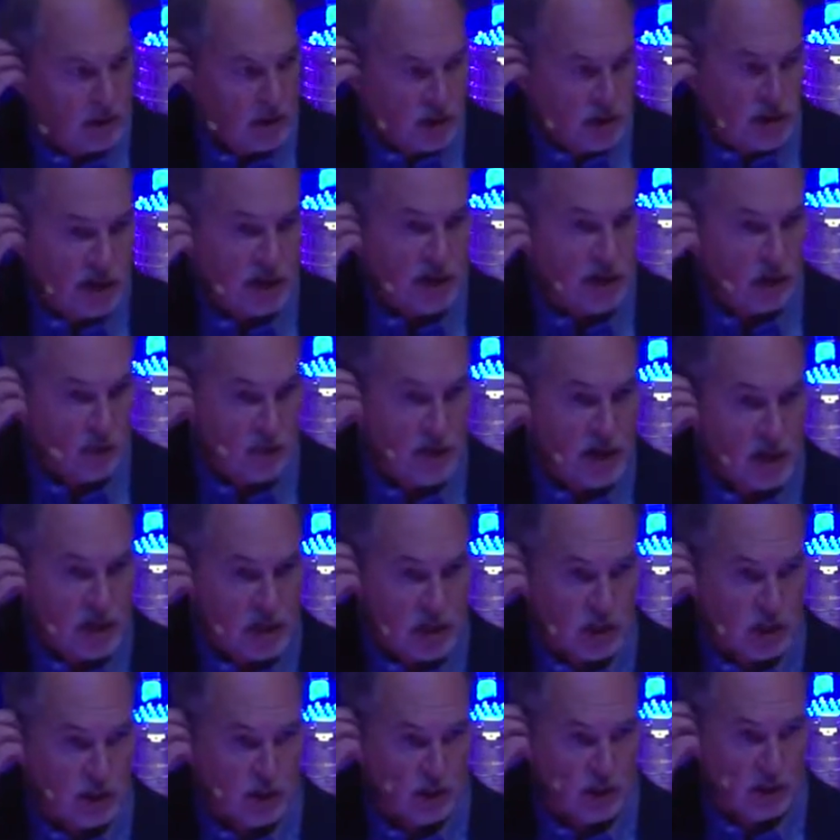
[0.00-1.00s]

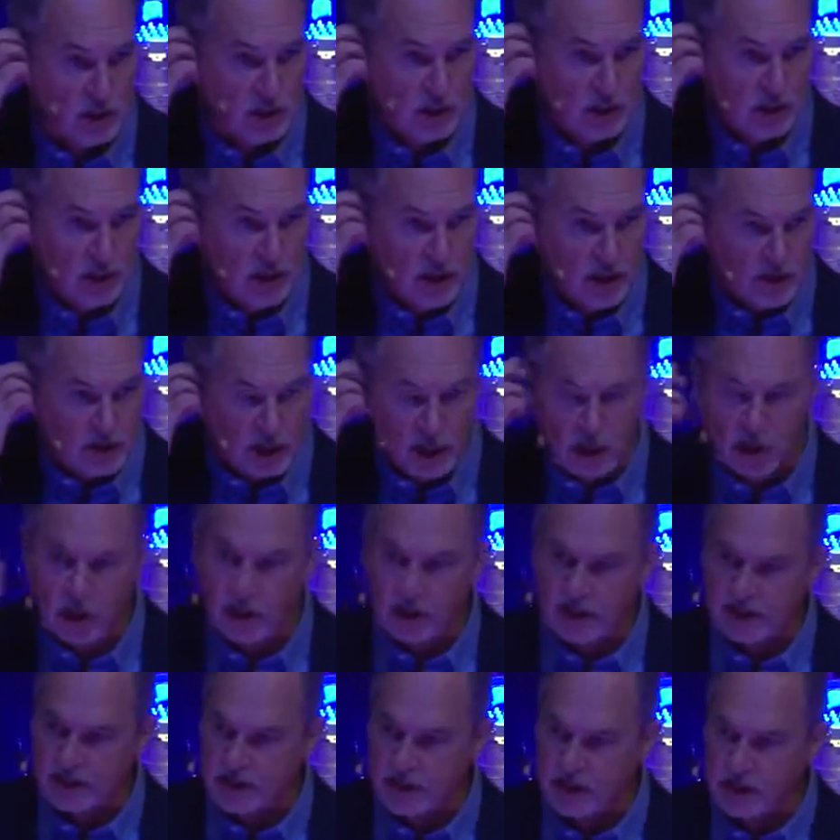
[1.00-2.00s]
generation that
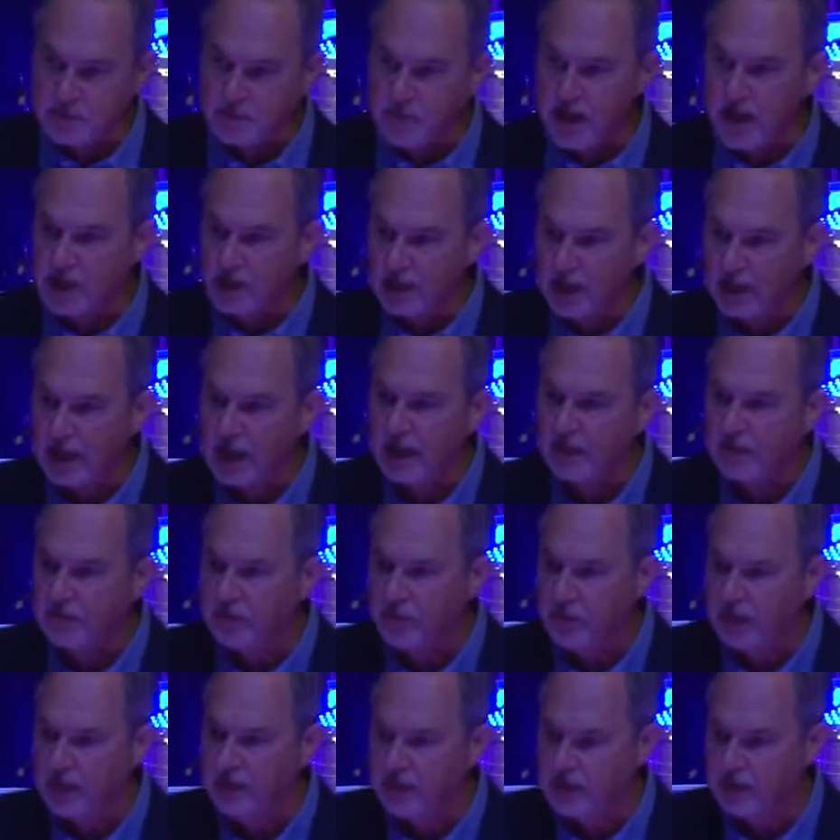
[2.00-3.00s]
God has especially left
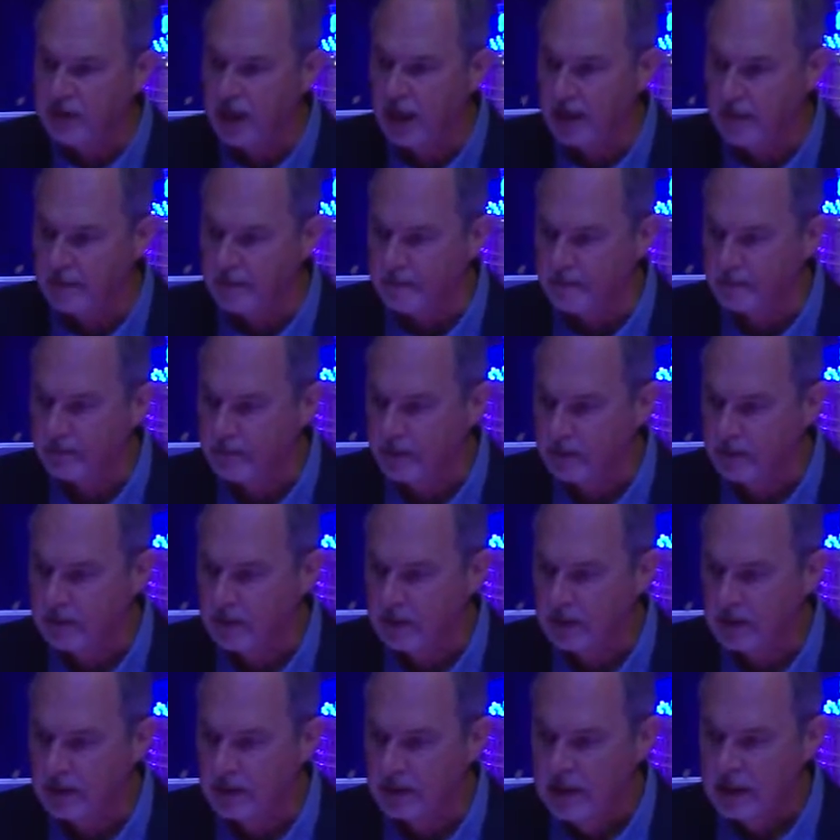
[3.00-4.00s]
for this time.
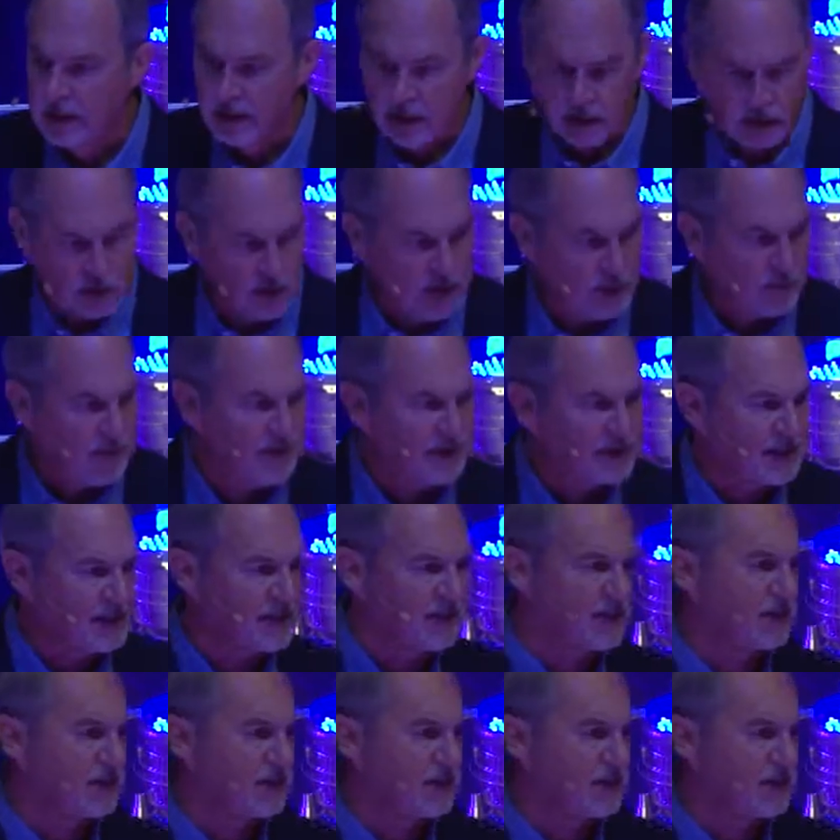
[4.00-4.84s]
So there is a